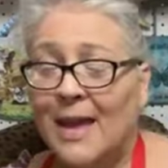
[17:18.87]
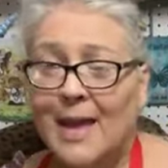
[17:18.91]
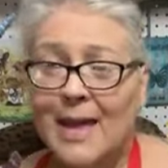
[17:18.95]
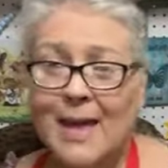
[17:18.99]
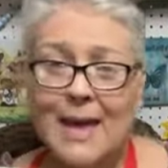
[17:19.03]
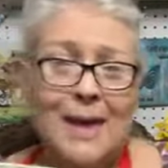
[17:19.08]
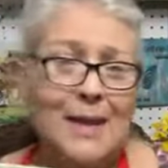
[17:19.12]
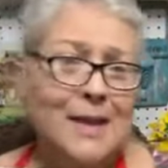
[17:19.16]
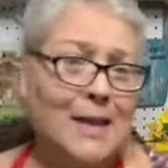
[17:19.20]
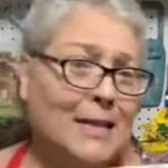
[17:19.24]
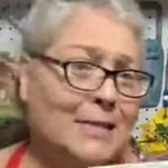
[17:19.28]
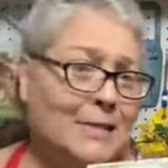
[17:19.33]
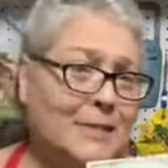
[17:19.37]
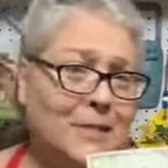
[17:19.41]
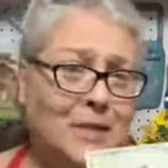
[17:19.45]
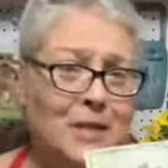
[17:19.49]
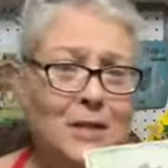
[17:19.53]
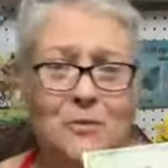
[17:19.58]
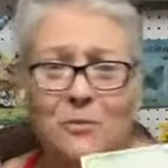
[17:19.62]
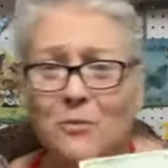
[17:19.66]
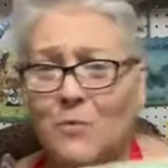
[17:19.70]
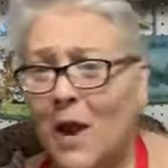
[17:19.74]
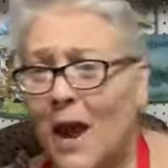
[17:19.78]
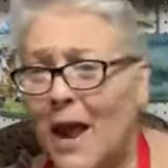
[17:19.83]
And it's
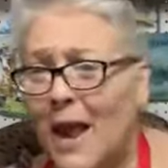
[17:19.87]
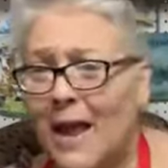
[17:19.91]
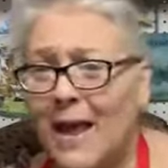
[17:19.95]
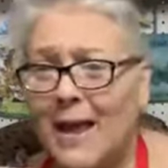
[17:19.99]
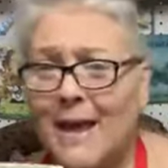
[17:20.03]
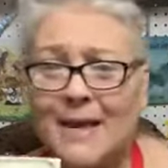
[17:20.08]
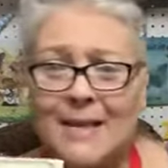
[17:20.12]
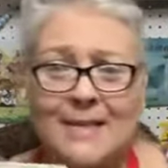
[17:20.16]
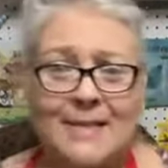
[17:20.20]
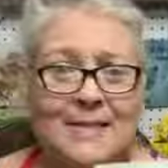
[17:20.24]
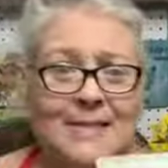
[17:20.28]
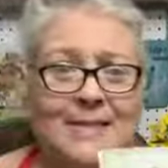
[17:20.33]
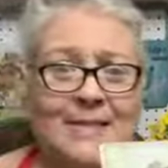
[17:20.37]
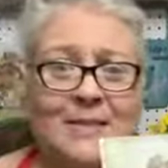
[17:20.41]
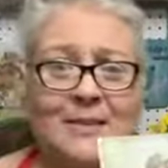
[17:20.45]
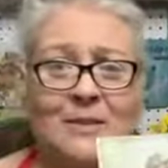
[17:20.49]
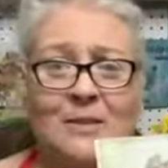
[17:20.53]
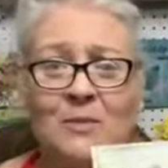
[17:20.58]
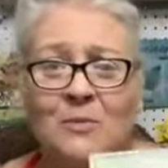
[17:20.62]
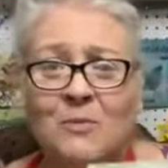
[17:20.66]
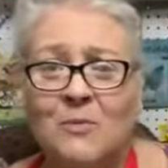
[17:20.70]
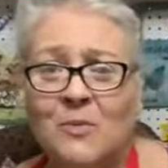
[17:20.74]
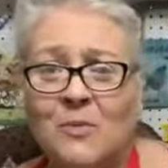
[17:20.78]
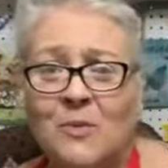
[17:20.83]
a
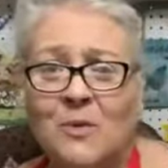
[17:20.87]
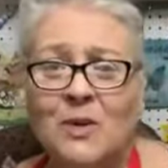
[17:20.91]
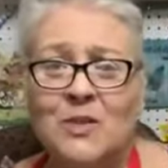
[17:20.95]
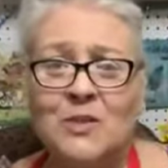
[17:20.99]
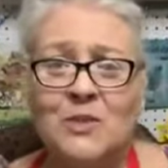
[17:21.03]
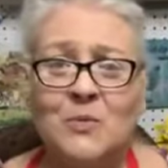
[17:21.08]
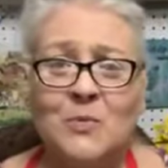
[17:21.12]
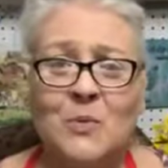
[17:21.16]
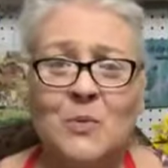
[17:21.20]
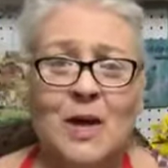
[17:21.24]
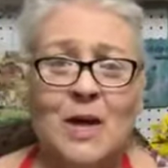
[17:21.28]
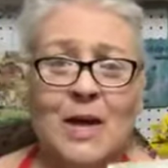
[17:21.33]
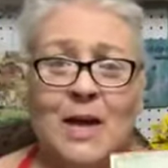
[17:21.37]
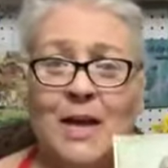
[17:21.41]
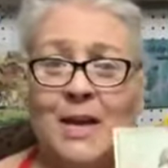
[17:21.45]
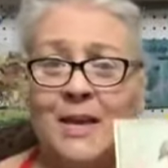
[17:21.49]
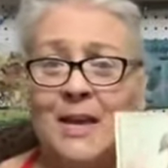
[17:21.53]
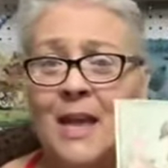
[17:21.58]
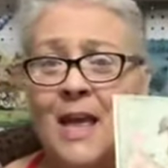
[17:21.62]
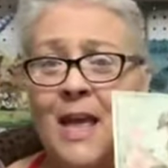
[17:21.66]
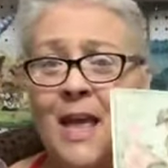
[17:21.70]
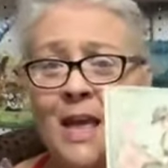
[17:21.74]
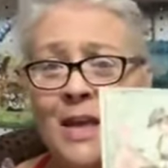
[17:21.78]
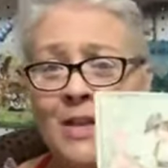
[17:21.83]
race. Which
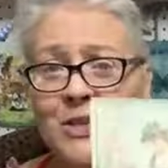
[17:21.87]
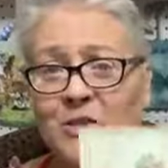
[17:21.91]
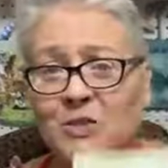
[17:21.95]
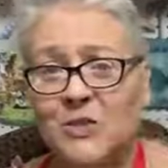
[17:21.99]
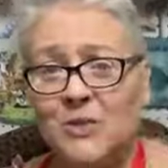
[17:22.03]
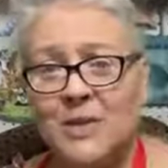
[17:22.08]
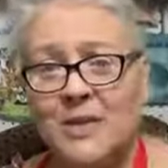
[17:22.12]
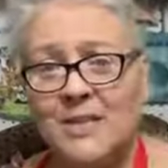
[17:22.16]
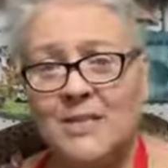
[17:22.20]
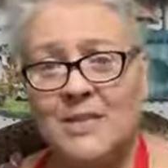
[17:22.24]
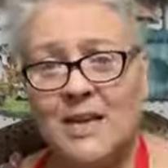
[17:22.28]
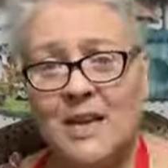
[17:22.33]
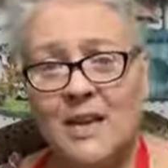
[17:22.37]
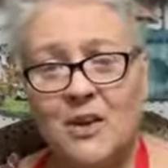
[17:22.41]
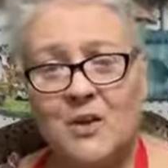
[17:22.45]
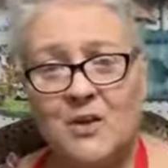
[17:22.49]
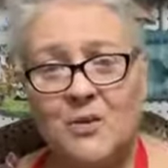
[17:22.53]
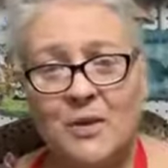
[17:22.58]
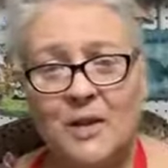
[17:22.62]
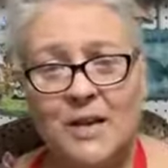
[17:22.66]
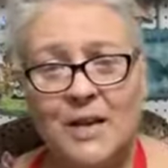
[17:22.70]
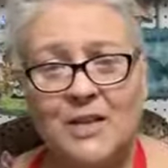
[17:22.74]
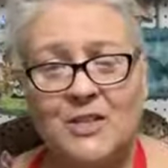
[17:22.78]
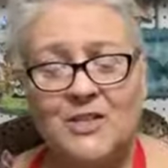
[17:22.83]
one? Teresa L.
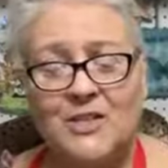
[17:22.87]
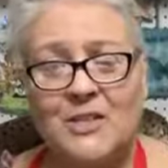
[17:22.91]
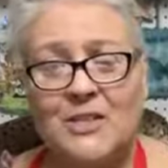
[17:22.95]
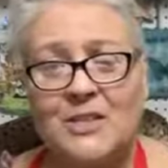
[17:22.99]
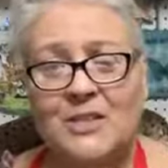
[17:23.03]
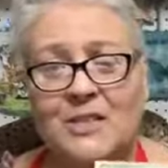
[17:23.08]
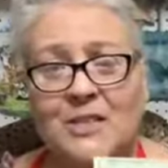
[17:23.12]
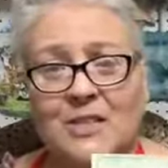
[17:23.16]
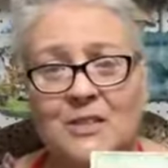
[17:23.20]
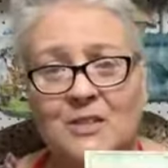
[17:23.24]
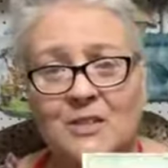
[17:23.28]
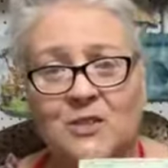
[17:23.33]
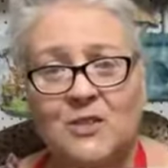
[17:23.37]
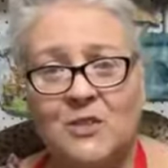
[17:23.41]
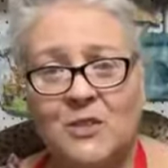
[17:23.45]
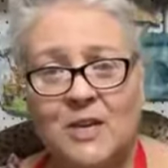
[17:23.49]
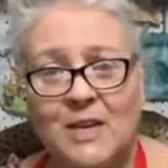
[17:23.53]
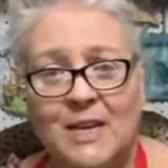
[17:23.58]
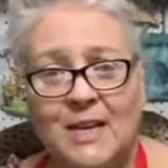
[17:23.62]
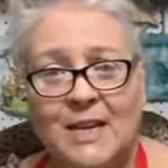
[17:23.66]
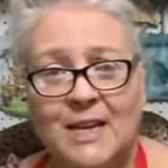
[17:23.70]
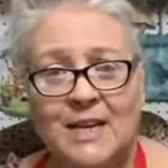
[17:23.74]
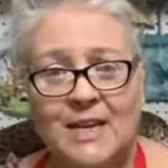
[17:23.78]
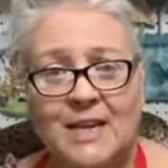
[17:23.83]
Creation says
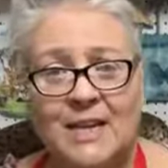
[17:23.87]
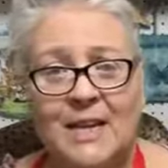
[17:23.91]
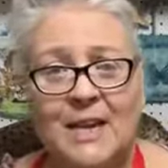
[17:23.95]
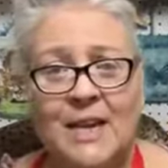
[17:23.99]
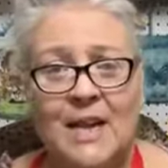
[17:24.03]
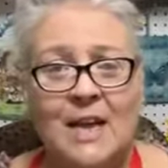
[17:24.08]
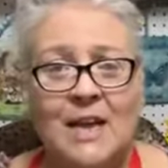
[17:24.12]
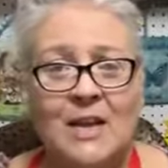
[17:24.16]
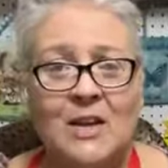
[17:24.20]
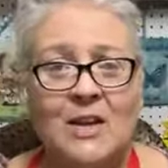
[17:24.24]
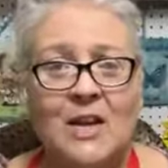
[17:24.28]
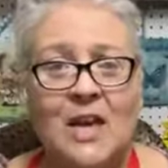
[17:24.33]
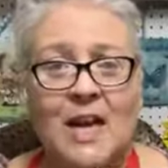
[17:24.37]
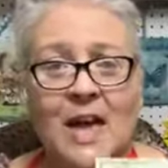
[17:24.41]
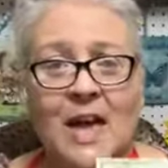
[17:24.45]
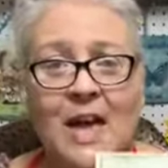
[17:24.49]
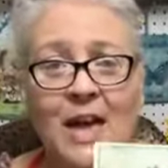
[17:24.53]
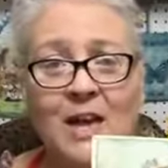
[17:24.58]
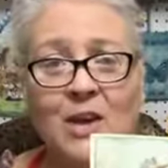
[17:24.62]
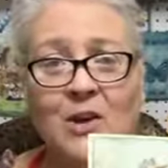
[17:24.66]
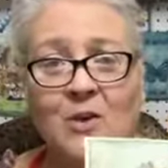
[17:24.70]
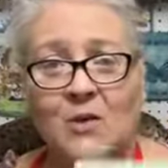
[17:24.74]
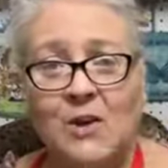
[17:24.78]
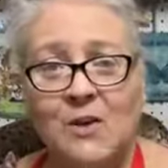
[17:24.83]
green.
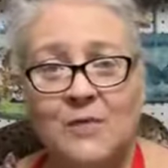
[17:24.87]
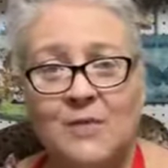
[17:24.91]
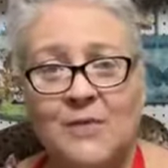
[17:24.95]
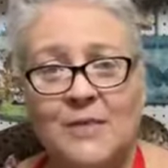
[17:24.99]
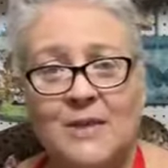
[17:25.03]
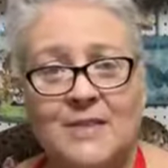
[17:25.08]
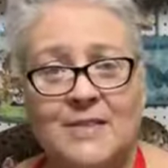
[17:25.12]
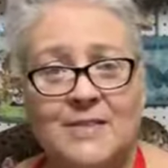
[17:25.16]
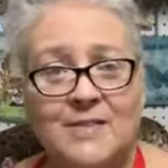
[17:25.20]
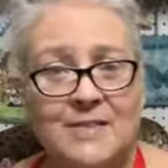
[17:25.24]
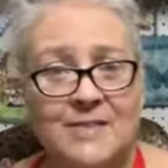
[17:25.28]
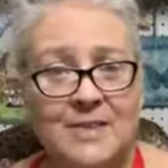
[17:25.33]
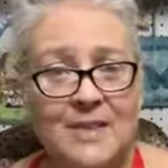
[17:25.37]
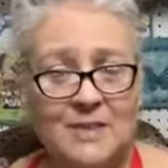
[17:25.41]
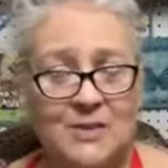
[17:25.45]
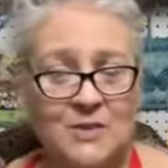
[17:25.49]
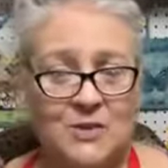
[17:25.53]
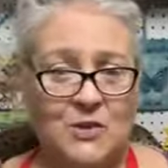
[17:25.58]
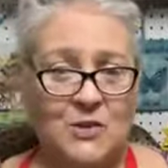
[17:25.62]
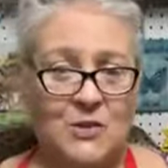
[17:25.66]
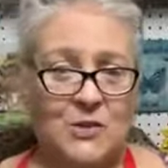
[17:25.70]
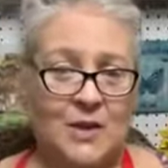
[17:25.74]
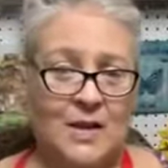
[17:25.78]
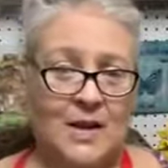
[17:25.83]
Kay Griffiths
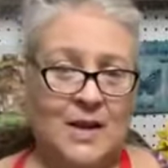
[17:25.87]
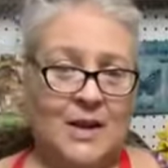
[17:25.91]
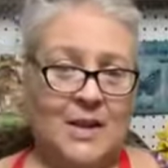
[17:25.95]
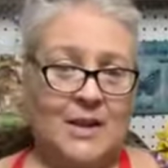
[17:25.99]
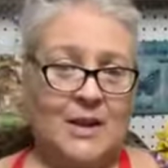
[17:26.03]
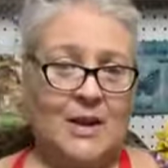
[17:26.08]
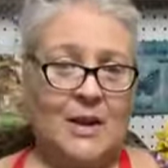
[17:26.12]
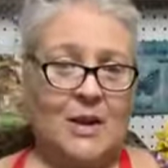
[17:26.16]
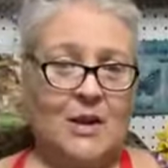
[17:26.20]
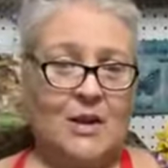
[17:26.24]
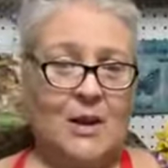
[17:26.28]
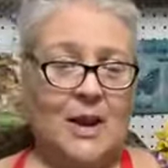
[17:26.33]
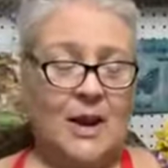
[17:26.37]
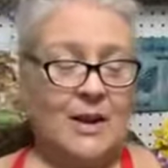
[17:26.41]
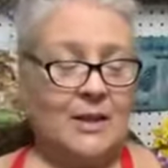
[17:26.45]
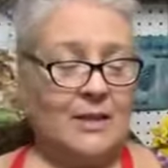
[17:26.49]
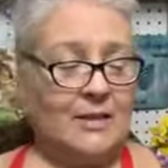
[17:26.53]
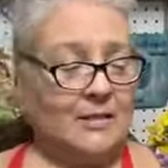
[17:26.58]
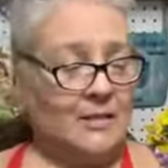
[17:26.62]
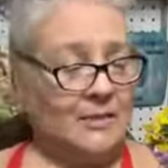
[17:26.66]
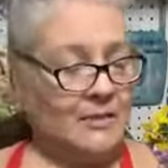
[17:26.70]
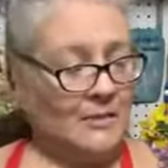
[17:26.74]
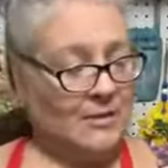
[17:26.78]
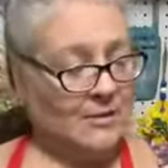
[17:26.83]
says green. All
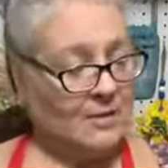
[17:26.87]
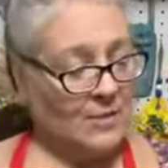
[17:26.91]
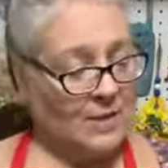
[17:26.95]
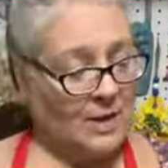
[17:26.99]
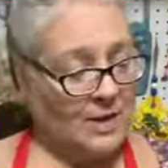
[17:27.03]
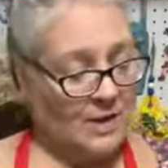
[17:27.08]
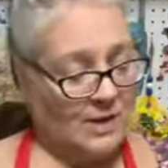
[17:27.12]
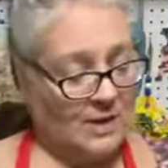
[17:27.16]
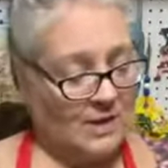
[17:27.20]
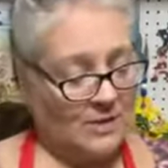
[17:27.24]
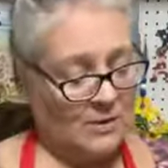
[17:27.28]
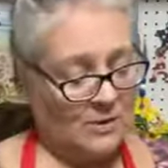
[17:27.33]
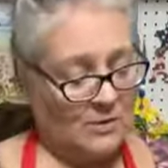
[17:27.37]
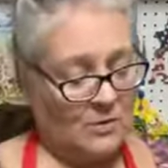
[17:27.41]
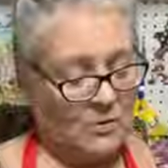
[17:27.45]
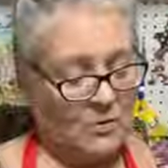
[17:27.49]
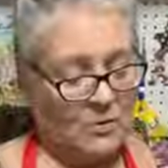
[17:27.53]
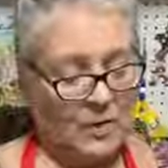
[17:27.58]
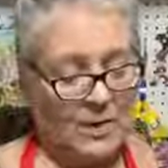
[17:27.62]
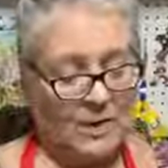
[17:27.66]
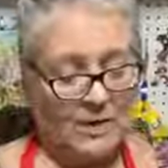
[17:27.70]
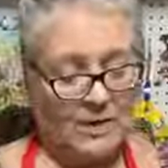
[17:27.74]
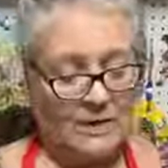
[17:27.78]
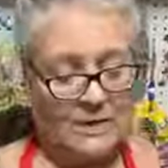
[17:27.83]
right.
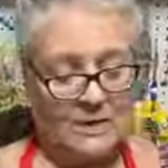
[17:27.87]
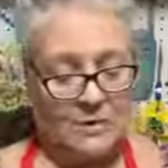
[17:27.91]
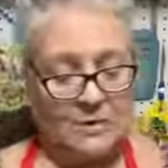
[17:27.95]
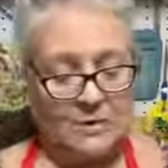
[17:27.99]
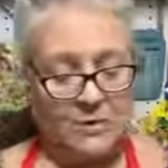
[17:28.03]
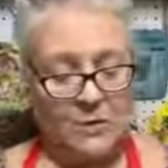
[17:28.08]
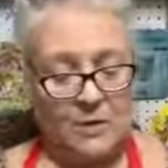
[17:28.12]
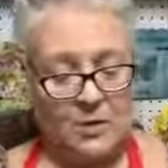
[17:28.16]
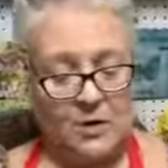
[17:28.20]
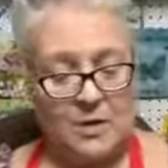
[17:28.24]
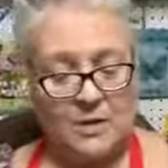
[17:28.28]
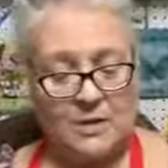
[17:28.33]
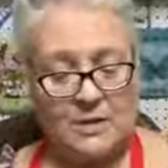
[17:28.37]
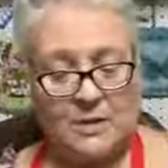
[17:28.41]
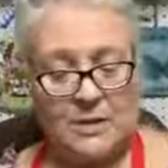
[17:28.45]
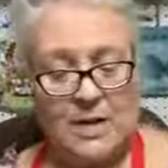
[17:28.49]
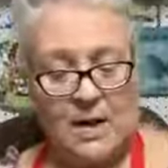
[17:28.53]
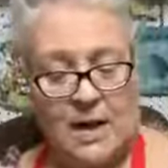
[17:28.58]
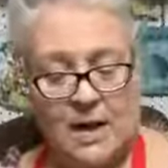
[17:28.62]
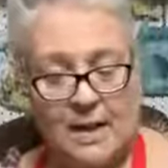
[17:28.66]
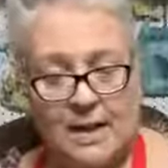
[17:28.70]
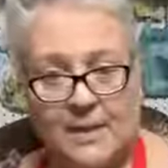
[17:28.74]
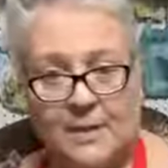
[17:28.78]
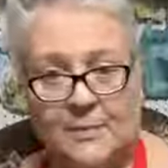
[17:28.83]
Green so far's
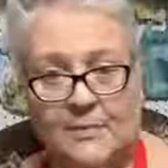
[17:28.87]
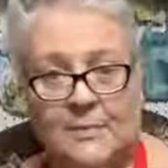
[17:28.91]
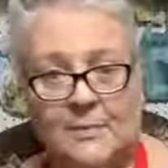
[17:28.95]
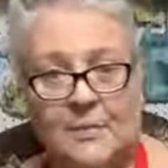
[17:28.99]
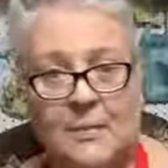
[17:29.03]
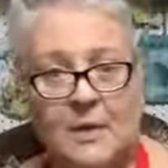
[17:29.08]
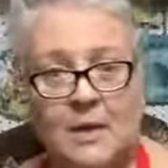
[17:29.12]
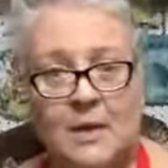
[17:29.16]
got it.